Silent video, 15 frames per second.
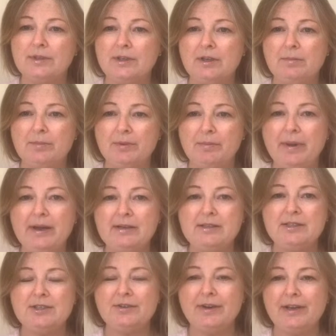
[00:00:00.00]
keep your back
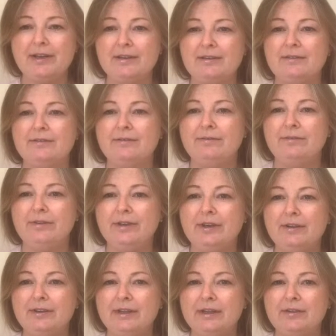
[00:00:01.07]
straight, feet
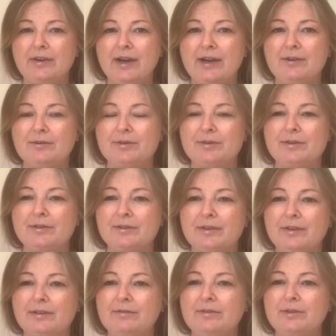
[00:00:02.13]
on the ground
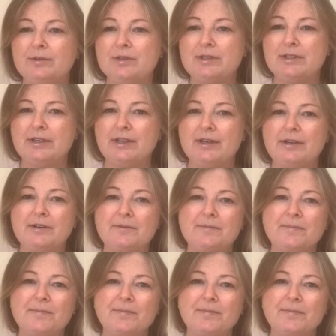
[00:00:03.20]
if you're sitting.